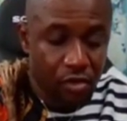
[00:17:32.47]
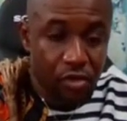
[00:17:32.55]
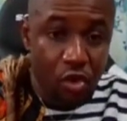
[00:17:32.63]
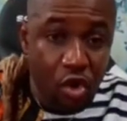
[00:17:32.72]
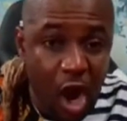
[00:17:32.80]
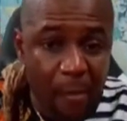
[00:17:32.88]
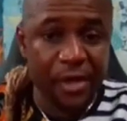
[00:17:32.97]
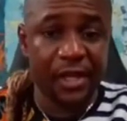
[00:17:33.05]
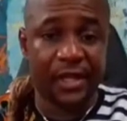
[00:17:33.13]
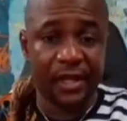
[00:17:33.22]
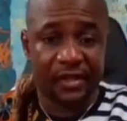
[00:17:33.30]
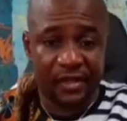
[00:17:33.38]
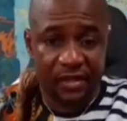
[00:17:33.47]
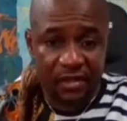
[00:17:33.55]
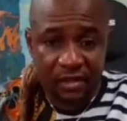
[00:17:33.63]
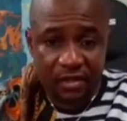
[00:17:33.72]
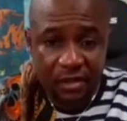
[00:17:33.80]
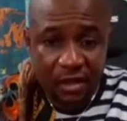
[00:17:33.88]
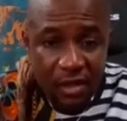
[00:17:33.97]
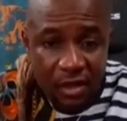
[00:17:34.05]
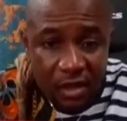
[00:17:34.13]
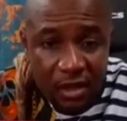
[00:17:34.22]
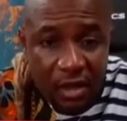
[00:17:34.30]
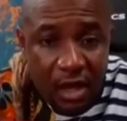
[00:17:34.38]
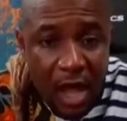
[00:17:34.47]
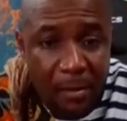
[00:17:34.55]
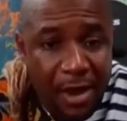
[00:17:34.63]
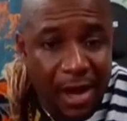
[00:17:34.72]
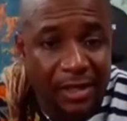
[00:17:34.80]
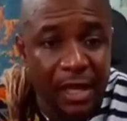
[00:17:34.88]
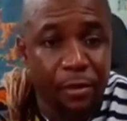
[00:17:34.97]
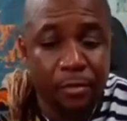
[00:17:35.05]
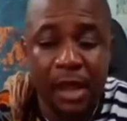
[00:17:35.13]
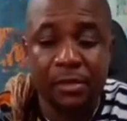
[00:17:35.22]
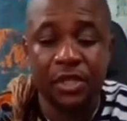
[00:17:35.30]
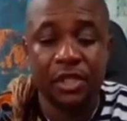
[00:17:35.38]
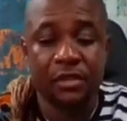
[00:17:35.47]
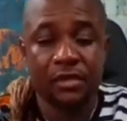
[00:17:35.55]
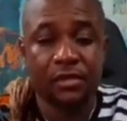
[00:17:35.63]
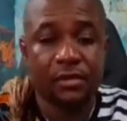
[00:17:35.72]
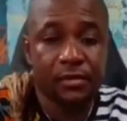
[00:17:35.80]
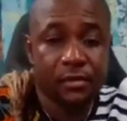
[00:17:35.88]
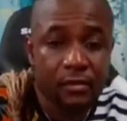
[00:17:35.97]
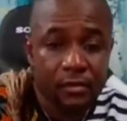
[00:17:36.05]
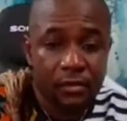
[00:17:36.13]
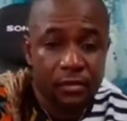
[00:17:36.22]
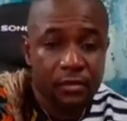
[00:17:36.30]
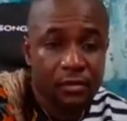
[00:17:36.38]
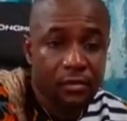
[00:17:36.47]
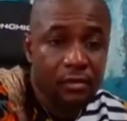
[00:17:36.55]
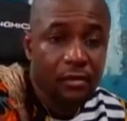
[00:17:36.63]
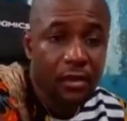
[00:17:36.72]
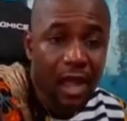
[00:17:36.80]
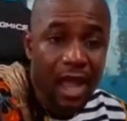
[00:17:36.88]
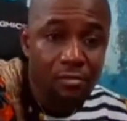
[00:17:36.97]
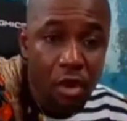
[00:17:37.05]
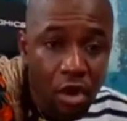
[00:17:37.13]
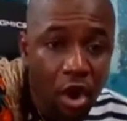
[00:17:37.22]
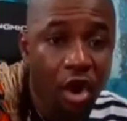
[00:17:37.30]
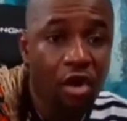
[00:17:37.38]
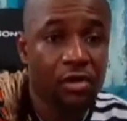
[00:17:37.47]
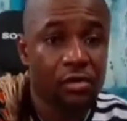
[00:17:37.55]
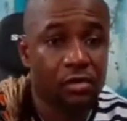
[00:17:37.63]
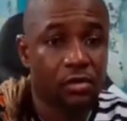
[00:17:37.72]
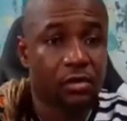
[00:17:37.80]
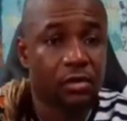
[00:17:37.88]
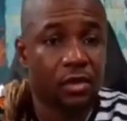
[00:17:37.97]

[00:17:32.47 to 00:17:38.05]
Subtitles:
Two communities. A man has a problem here. A boko.